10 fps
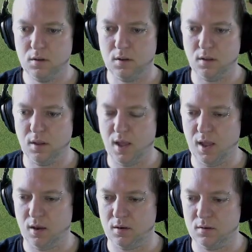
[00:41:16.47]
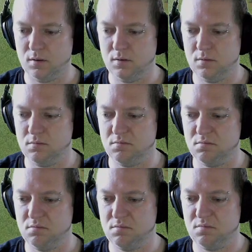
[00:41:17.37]
And
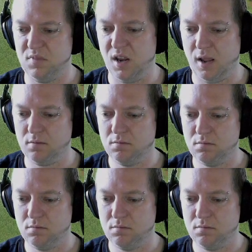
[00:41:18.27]
then, you know,